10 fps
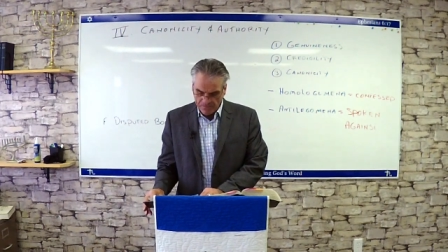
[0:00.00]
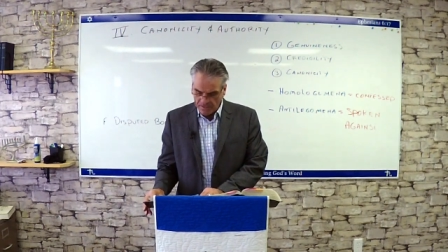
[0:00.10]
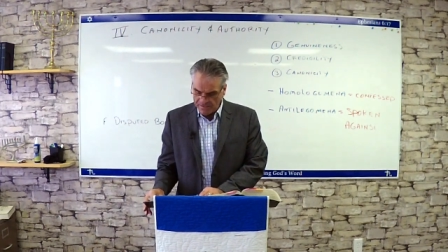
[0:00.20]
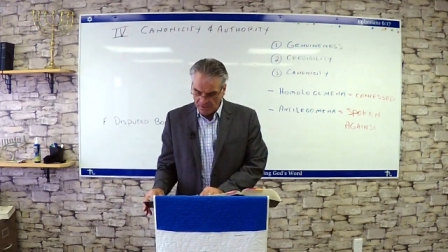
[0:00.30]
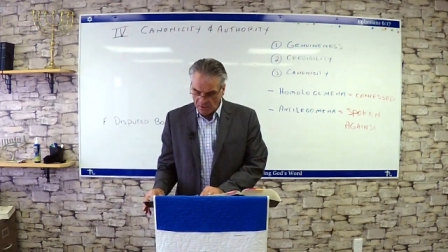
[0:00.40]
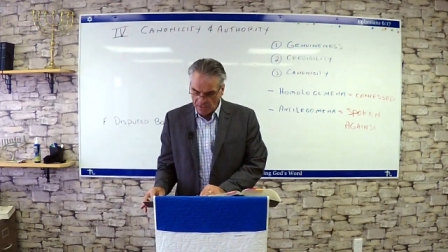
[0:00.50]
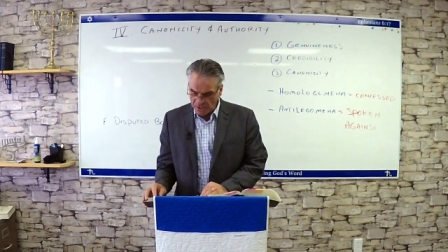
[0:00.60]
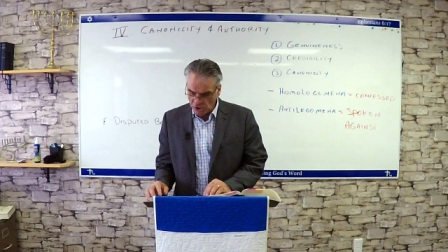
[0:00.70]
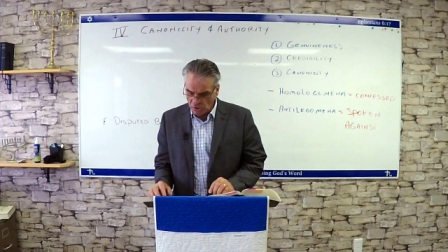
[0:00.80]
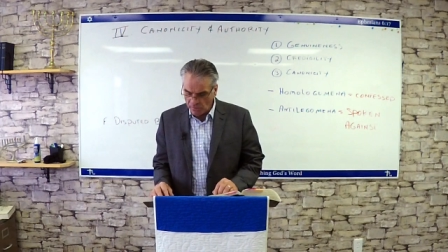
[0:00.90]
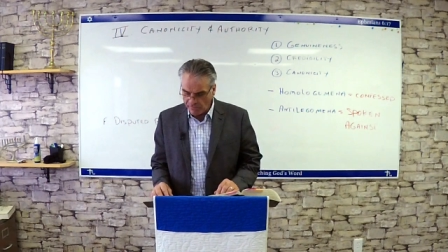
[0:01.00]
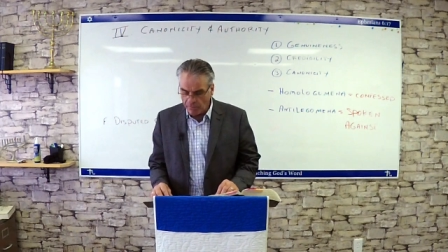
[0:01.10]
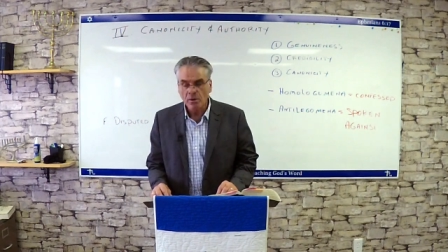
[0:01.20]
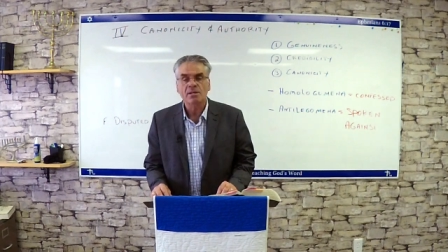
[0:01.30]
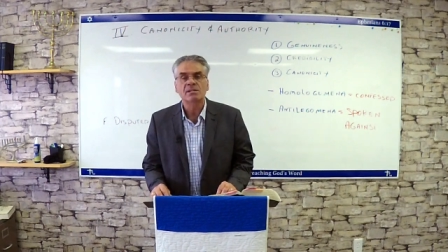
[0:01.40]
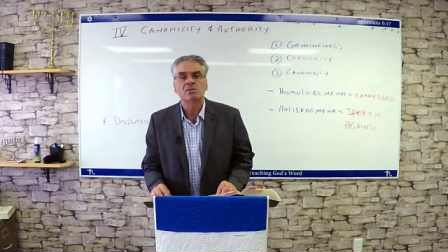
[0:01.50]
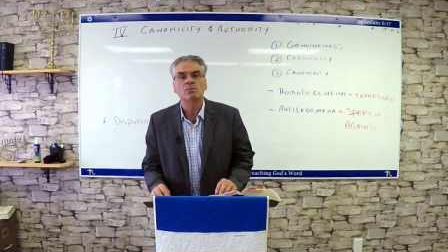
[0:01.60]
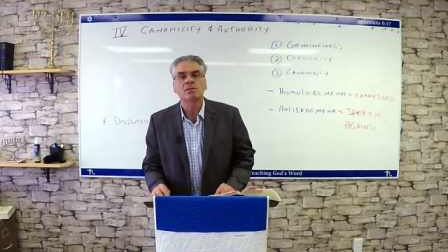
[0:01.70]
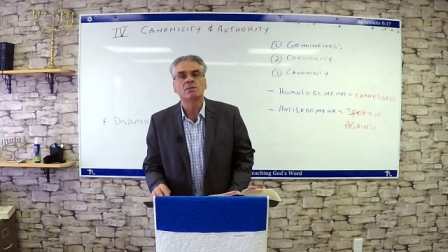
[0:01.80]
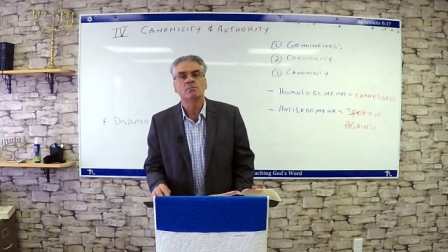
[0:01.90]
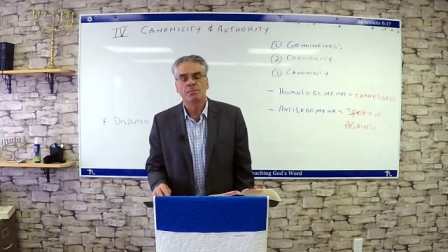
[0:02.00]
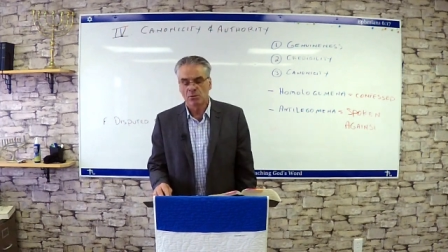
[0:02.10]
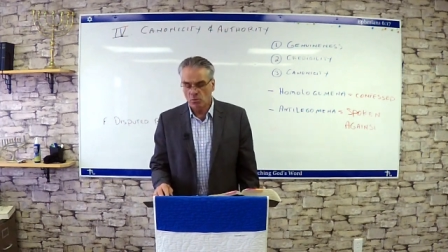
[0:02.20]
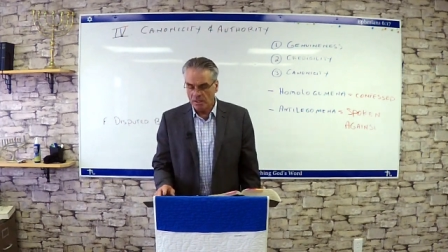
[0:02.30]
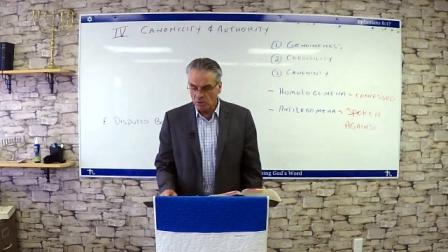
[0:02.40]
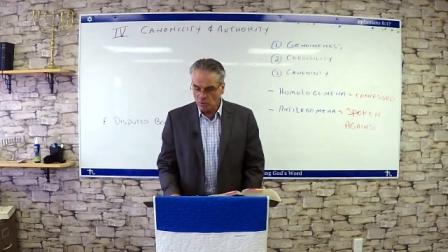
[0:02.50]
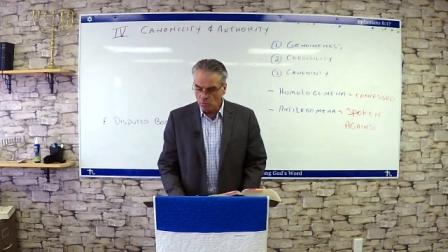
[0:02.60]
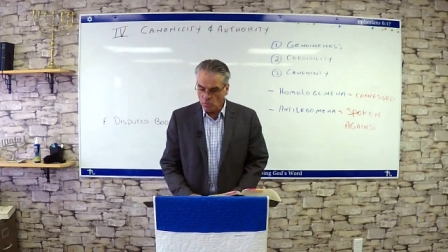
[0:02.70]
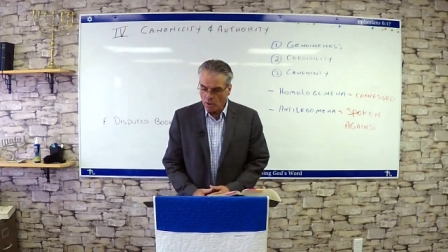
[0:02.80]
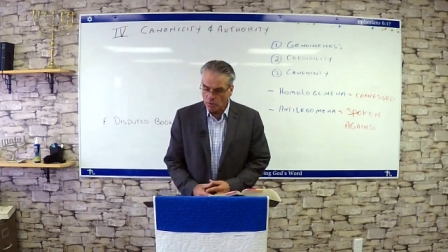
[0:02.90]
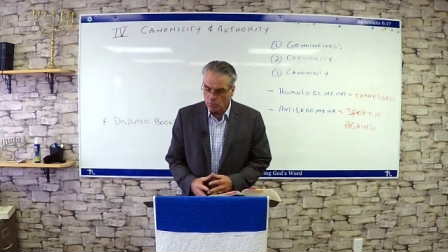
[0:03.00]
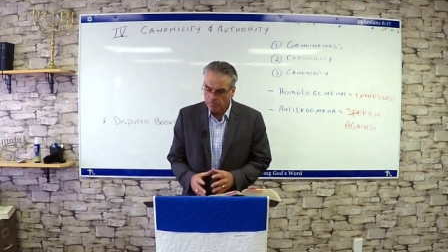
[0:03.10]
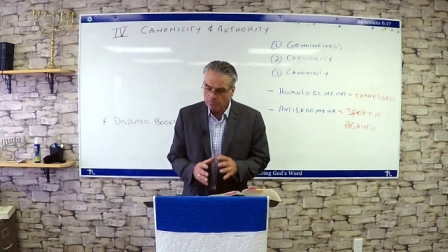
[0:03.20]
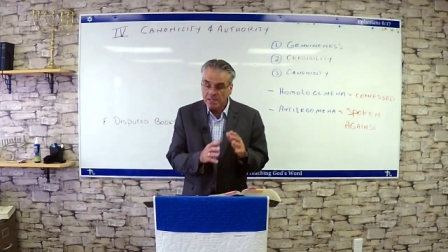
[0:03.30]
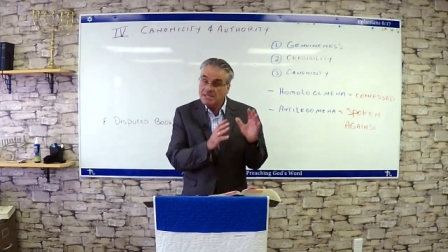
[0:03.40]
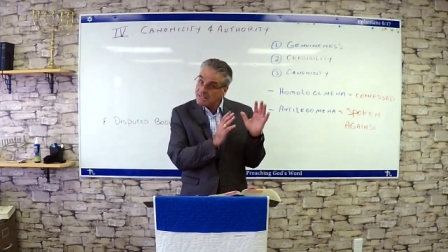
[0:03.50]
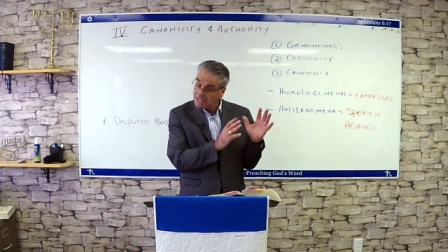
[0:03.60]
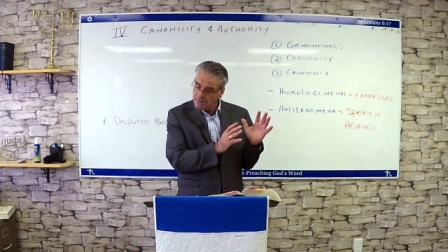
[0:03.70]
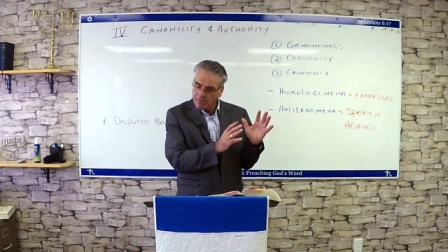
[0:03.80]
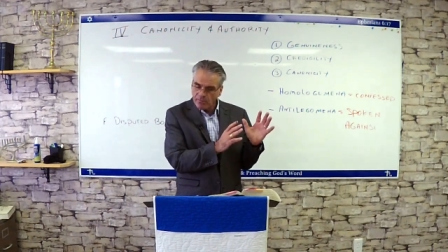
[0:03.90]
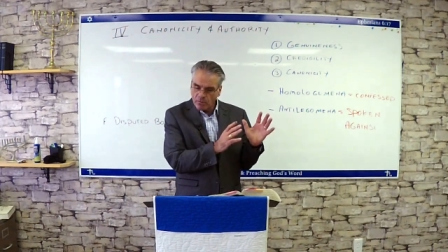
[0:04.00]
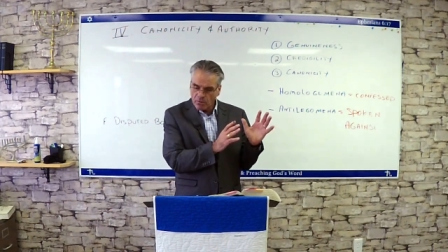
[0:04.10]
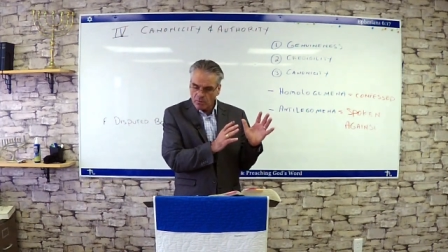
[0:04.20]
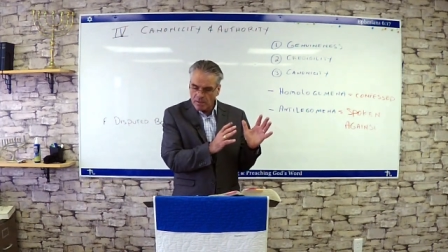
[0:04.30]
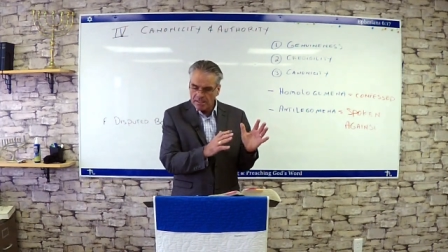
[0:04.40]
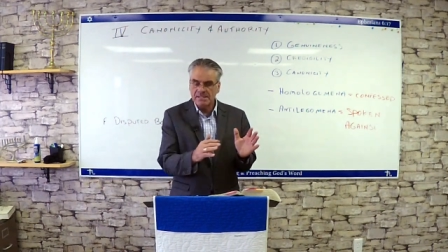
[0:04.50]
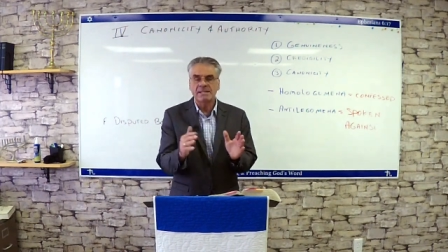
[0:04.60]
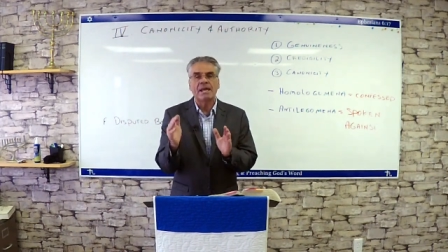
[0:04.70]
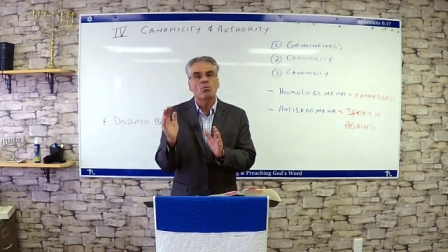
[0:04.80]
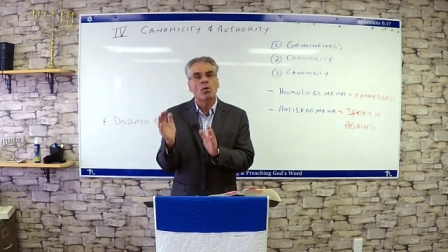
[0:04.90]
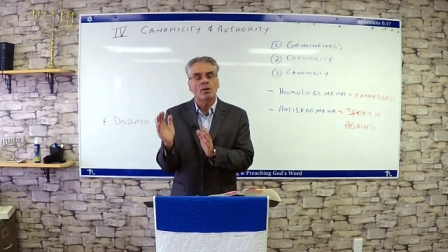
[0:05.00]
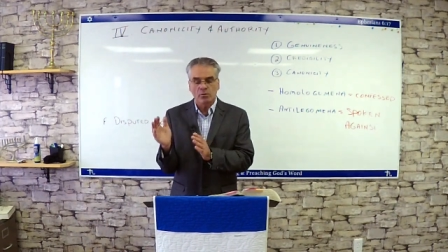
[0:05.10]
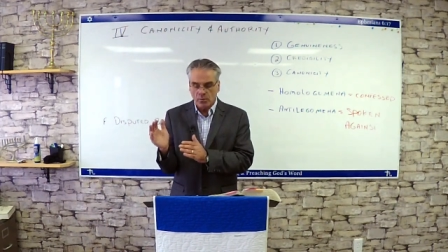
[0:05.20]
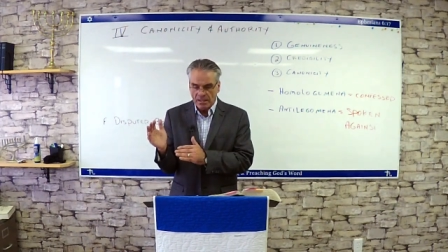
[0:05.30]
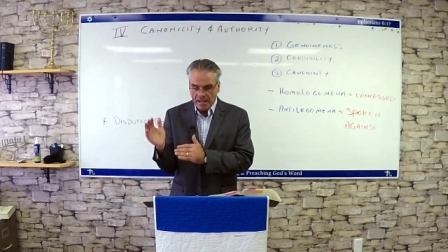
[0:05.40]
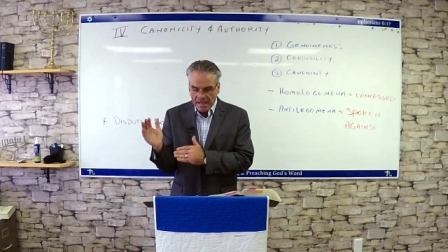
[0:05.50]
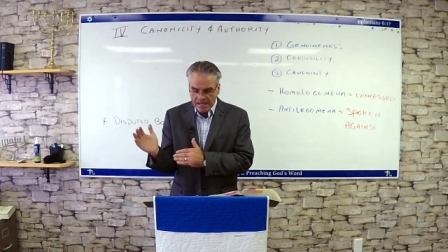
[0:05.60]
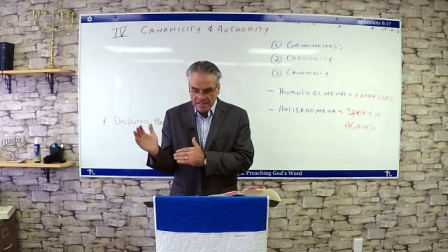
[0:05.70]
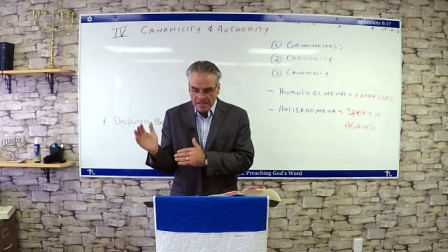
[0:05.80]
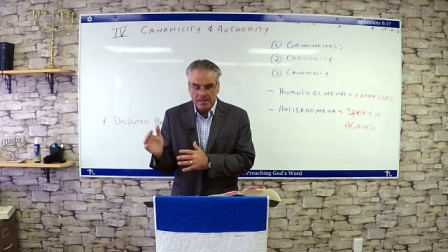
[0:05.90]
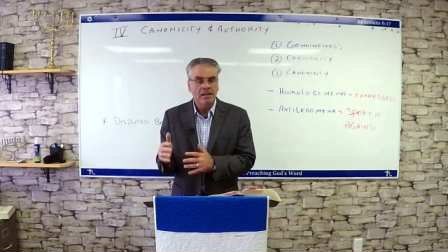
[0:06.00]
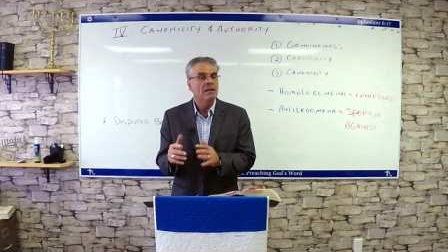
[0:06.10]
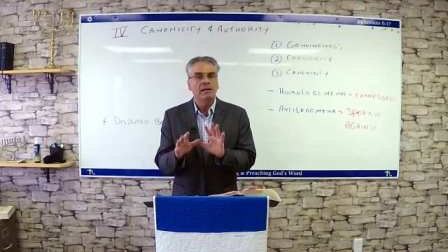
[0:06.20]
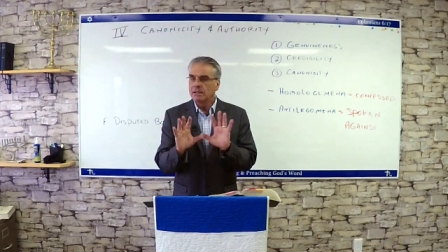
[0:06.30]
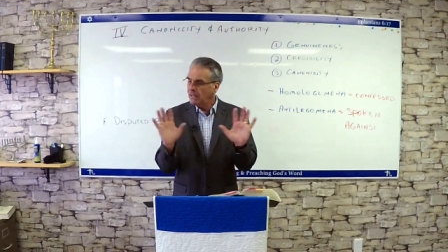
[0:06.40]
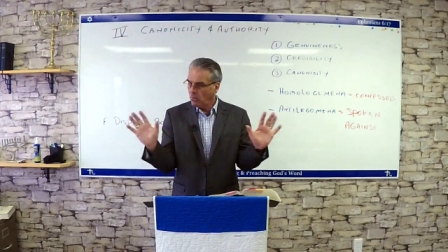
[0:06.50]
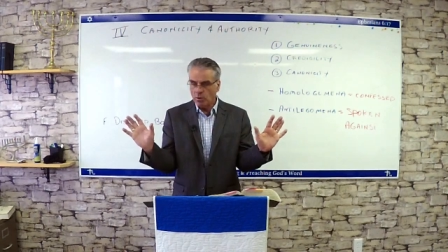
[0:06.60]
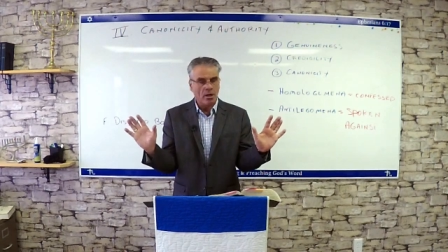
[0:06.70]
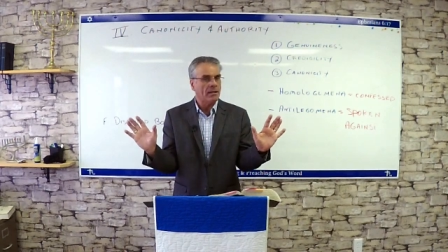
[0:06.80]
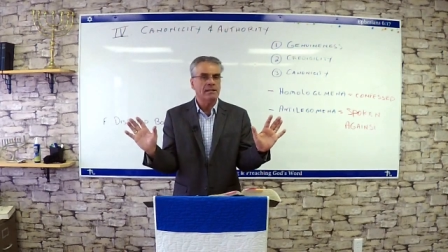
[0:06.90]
It's a collection of books written between 200 BC before Christ and 180. They were not